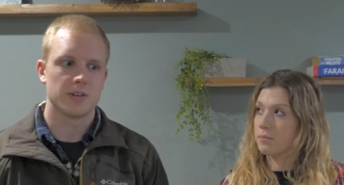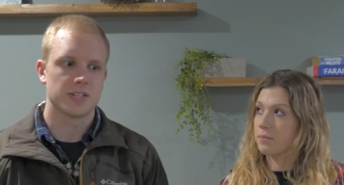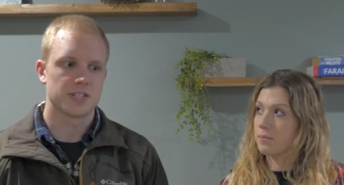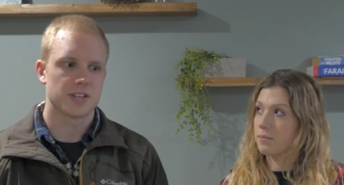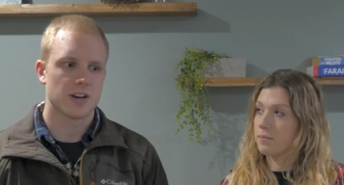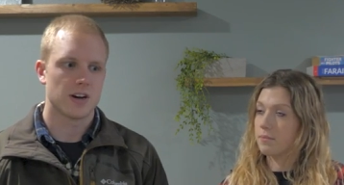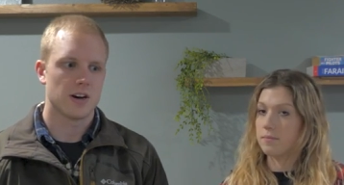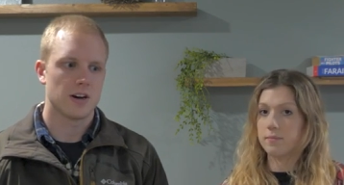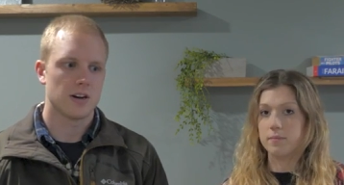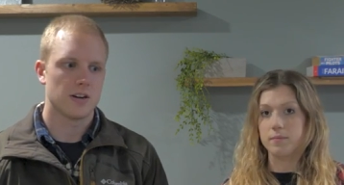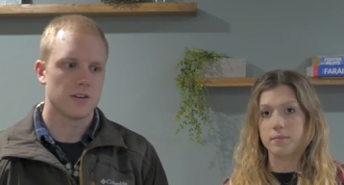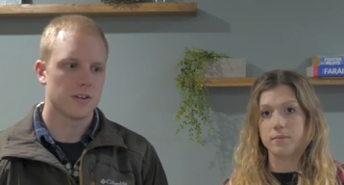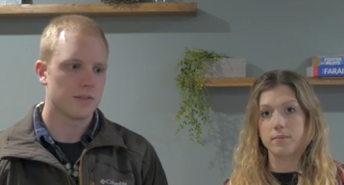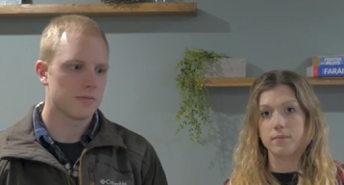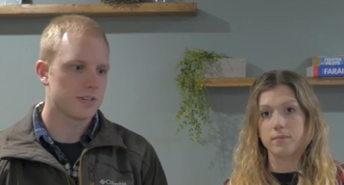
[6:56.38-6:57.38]
Speaker 1: we saw,
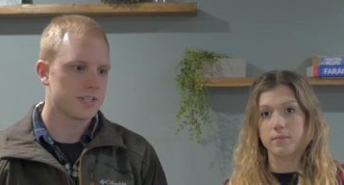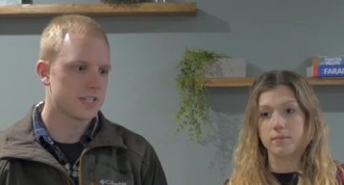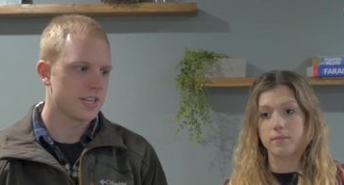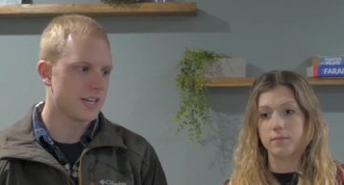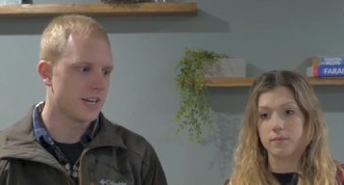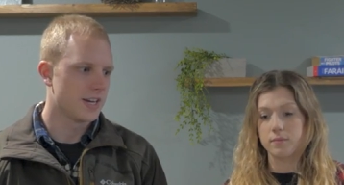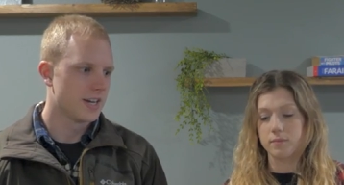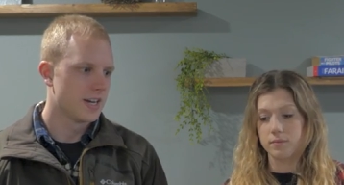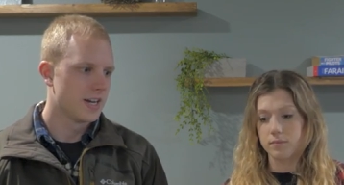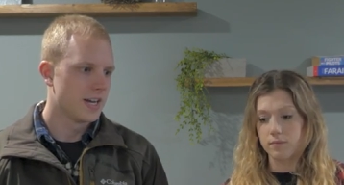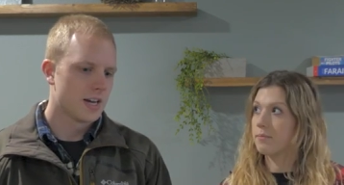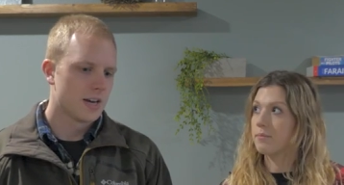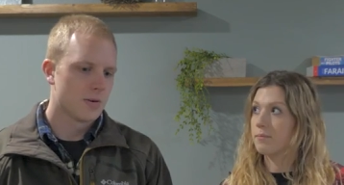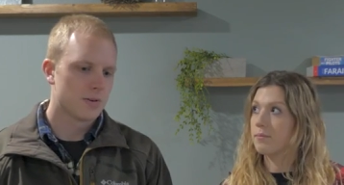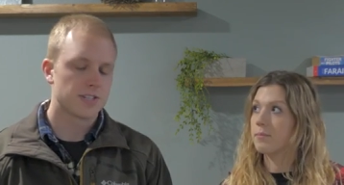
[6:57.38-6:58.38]
who did we see?
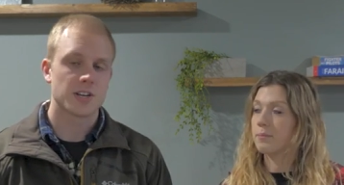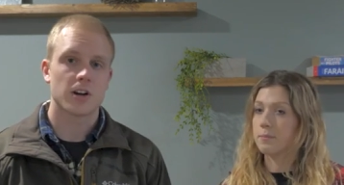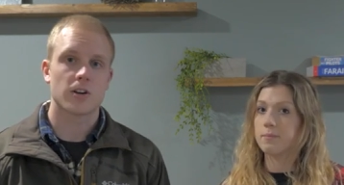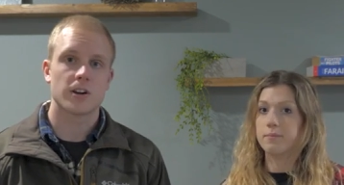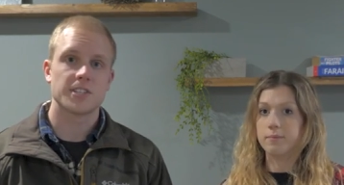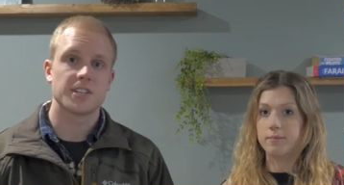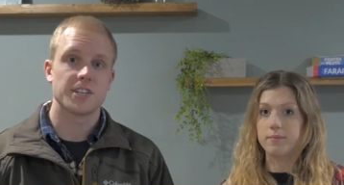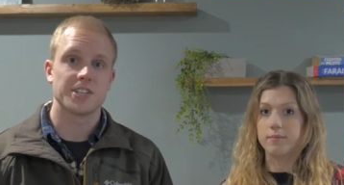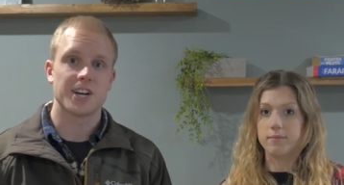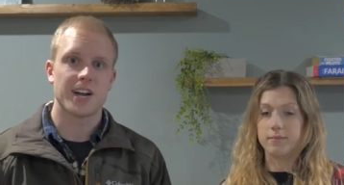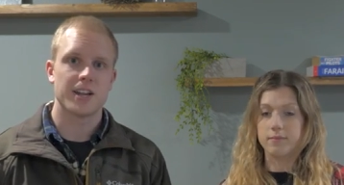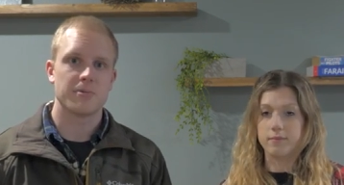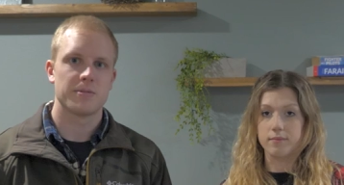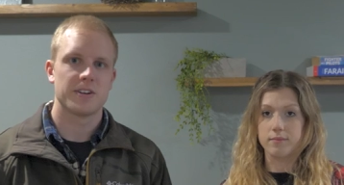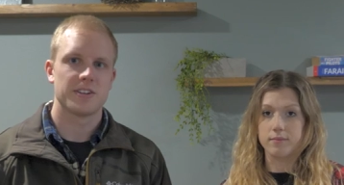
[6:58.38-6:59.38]
We saw Chris and
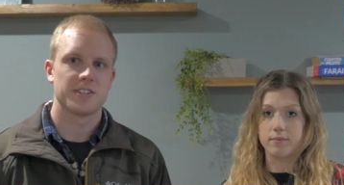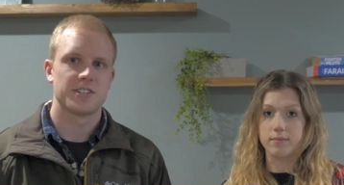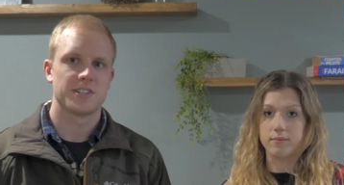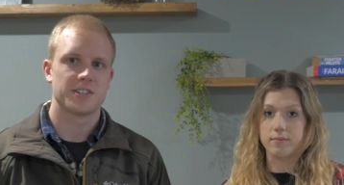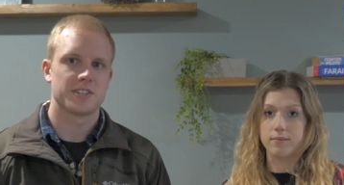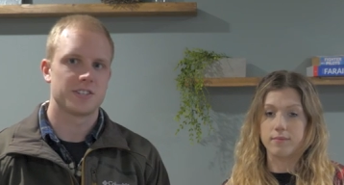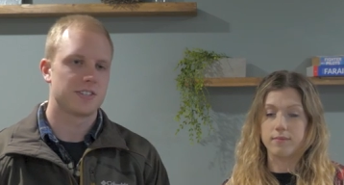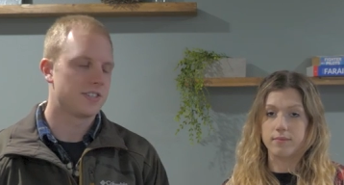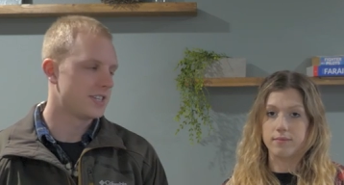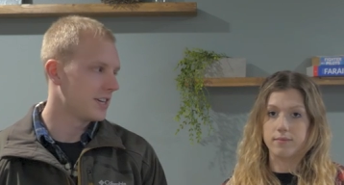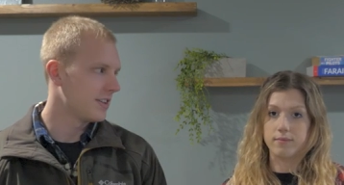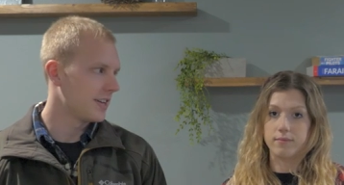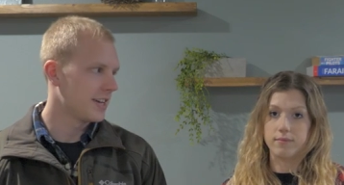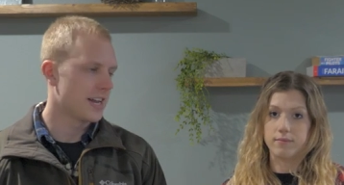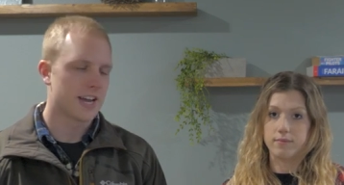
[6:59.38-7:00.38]
Johnny Bills just
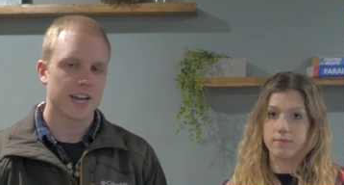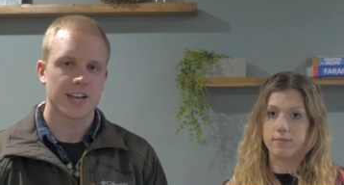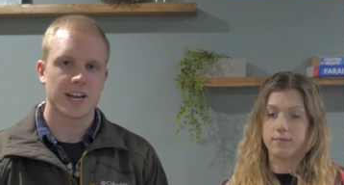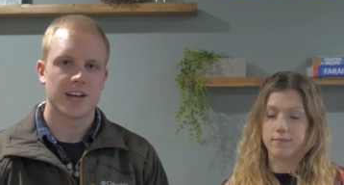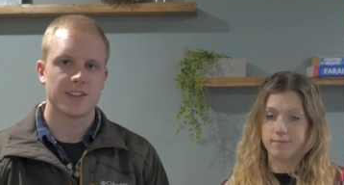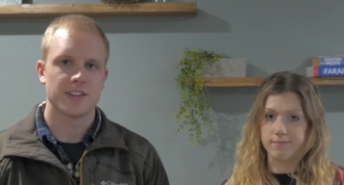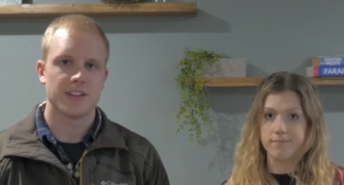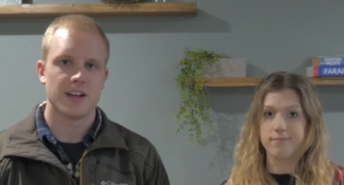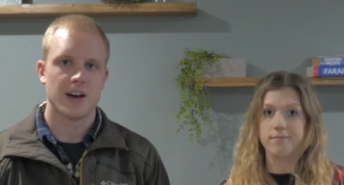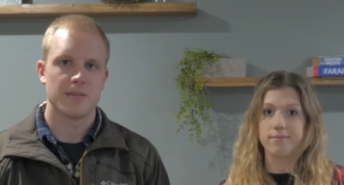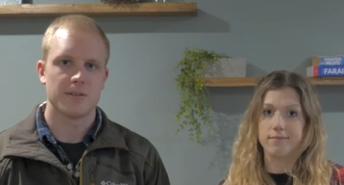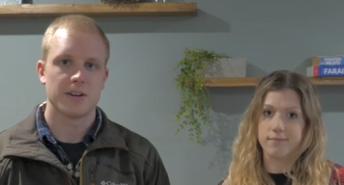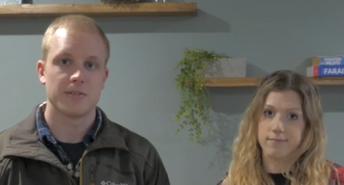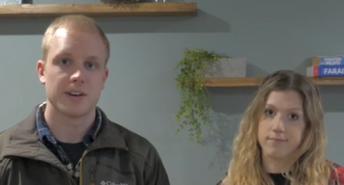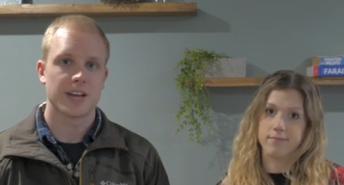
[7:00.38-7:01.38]
chilling, hanging out in the
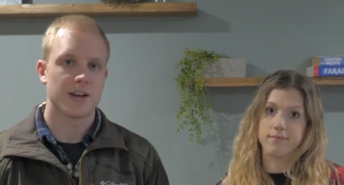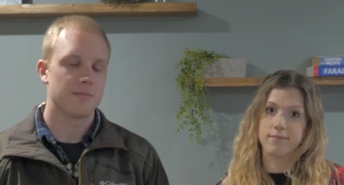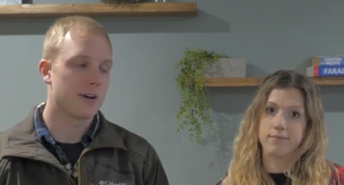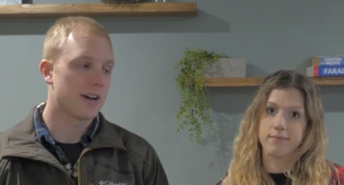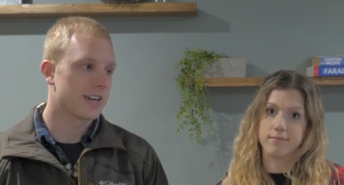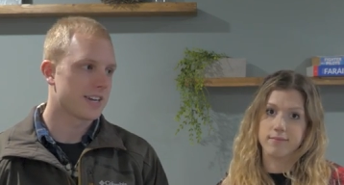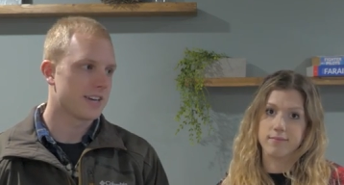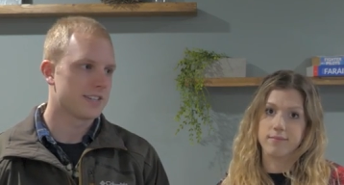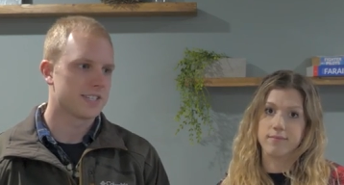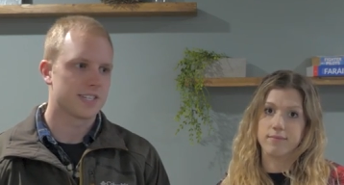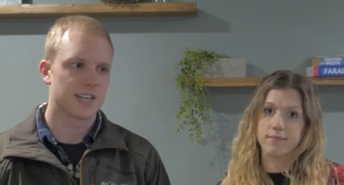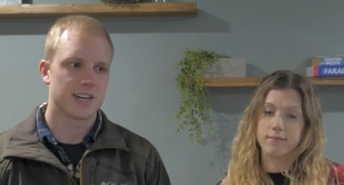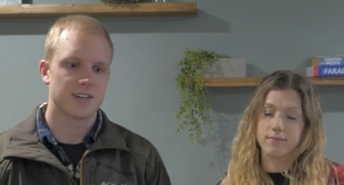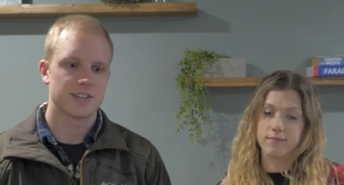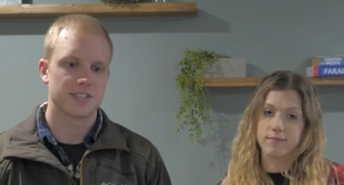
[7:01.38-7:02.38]
lobby, and we came back
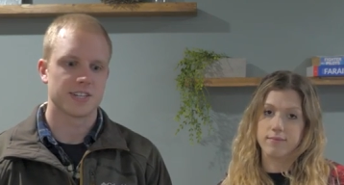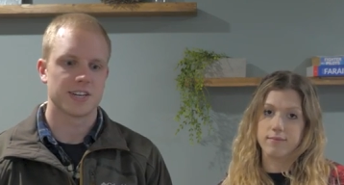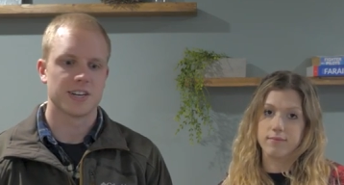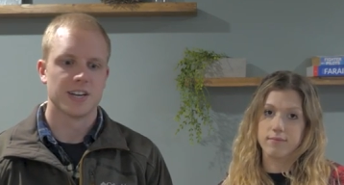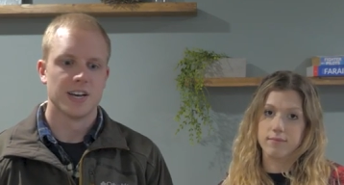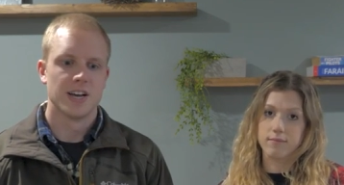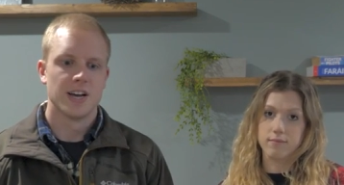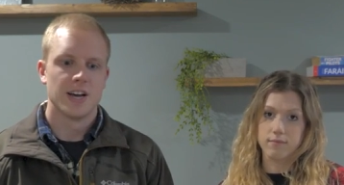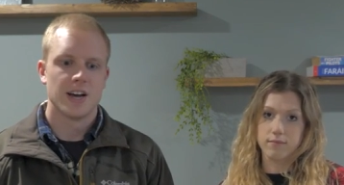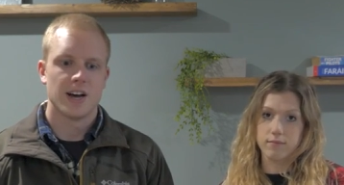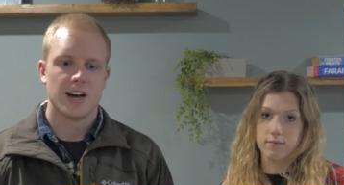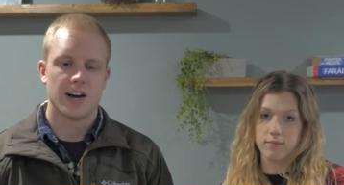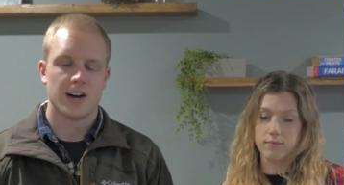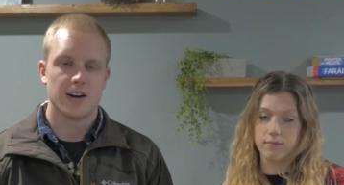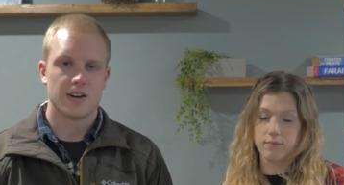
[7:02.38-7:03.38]
downstairs and
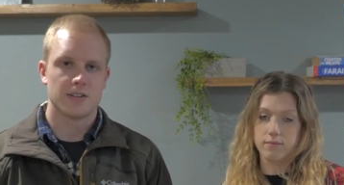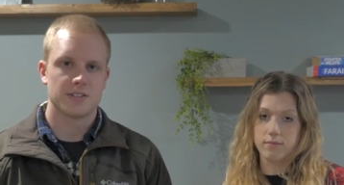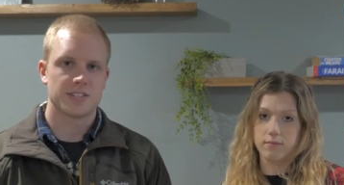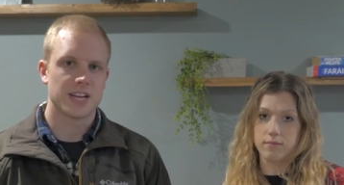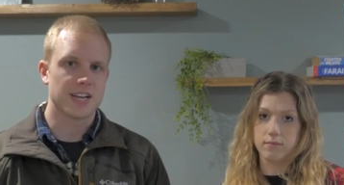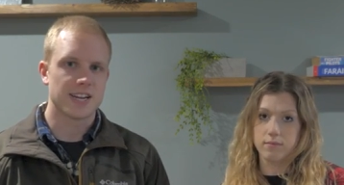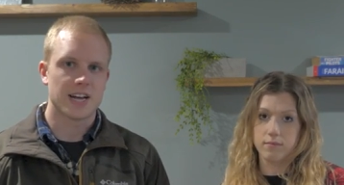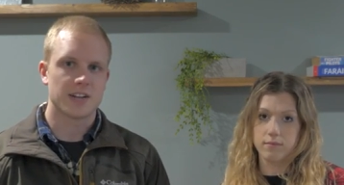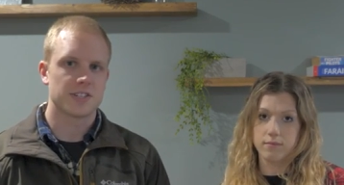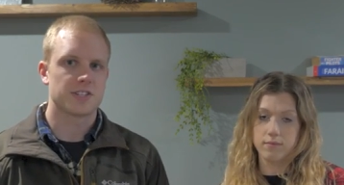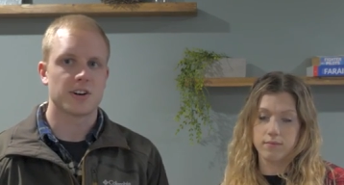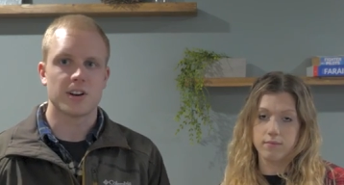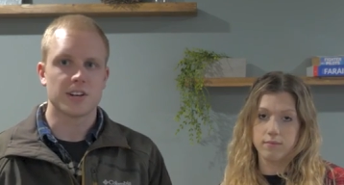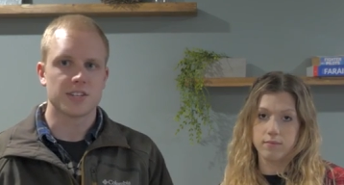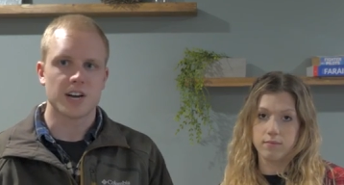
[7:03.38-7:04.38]
uh, sat down,
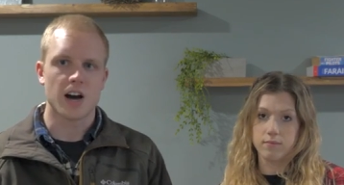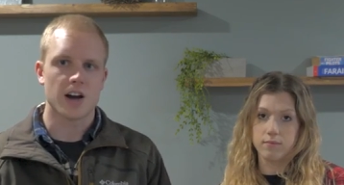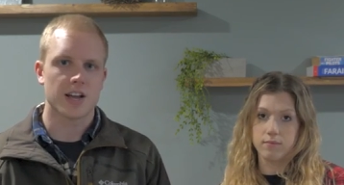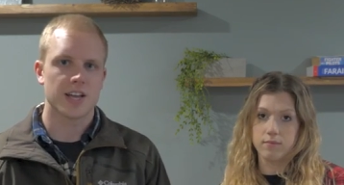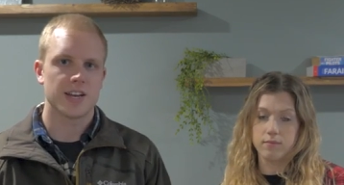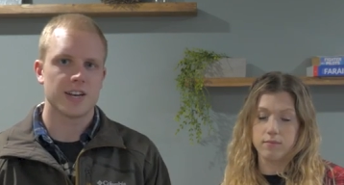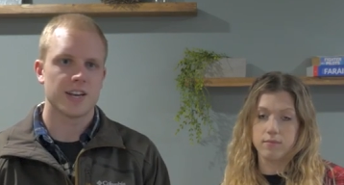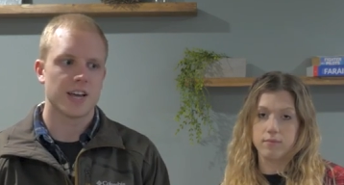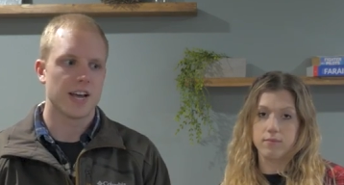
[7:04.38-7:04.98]
started talking,